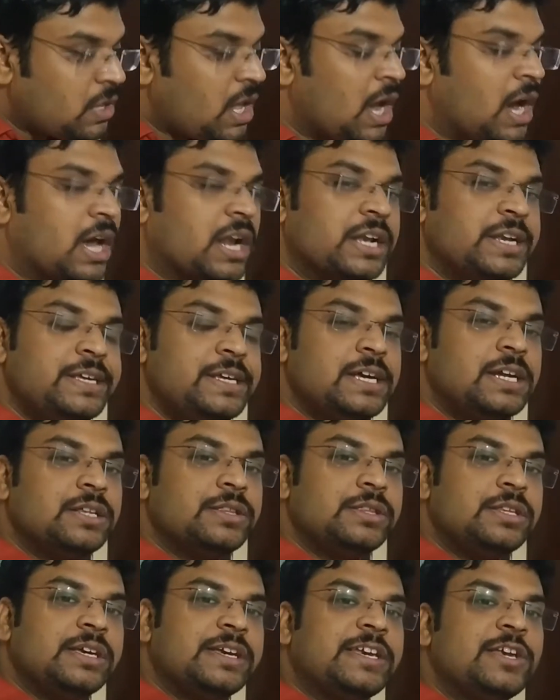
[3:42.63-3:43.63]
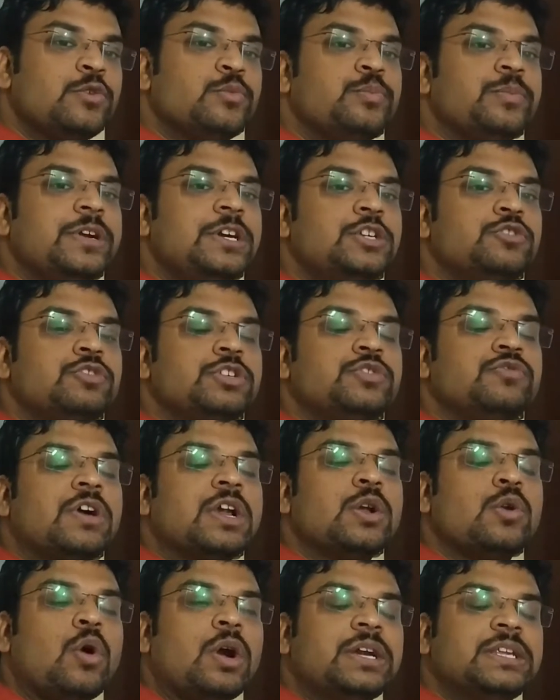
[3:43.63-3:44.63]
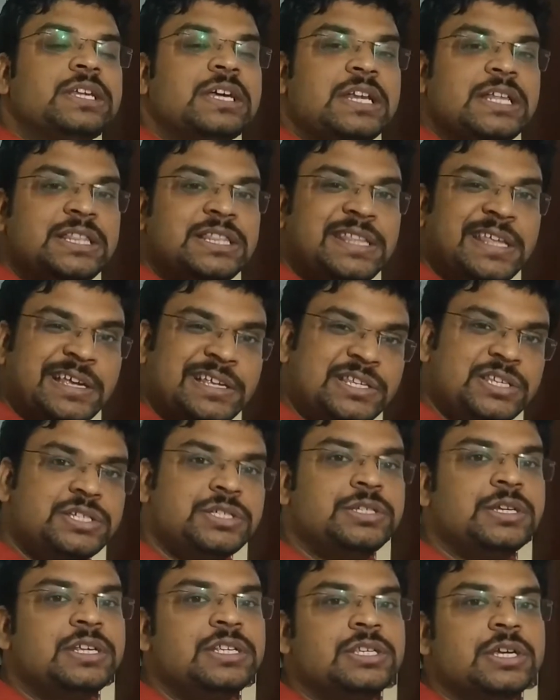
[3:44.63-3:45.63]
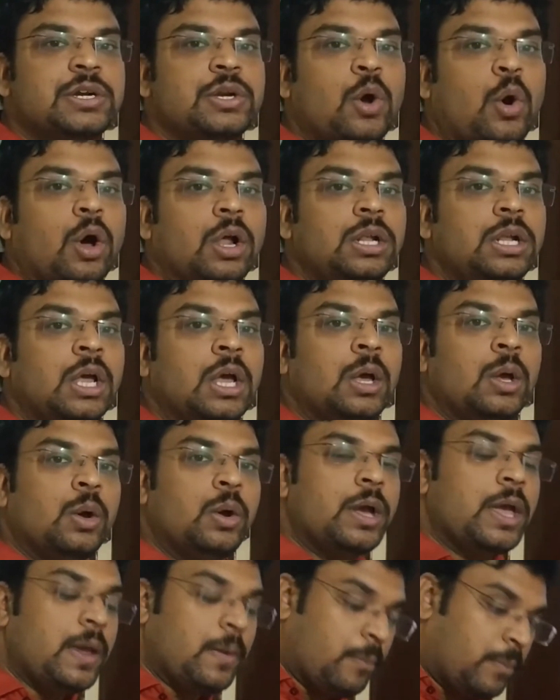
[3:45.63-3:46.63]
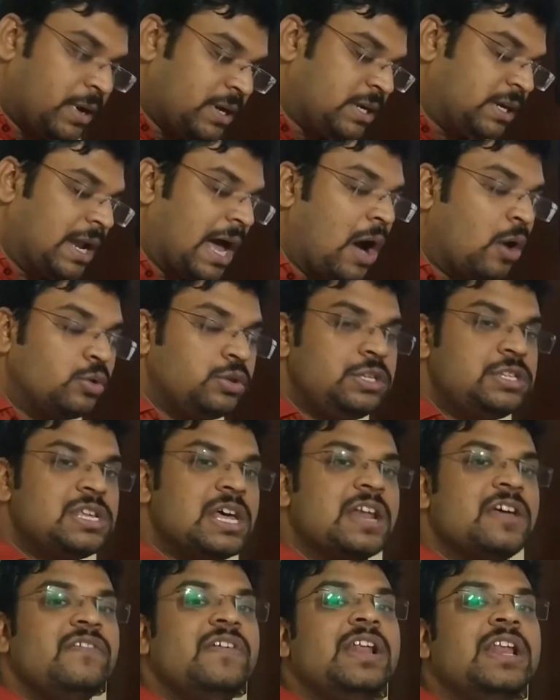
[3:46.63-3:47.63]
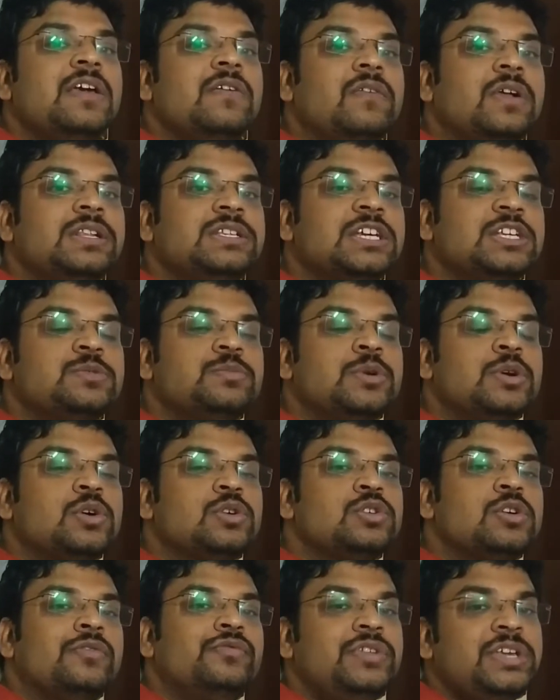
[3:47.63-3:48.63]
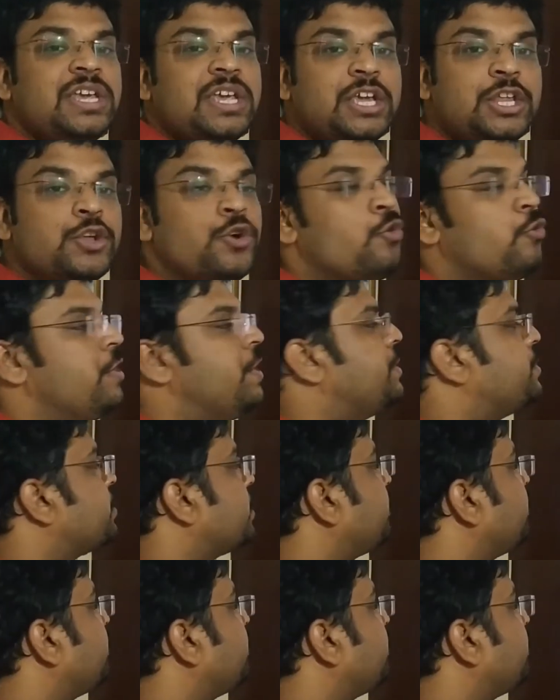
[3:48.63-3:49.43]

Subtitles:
Earlier the equipments which were not there in the existence at all, okay, but now these are available just because of the innovation.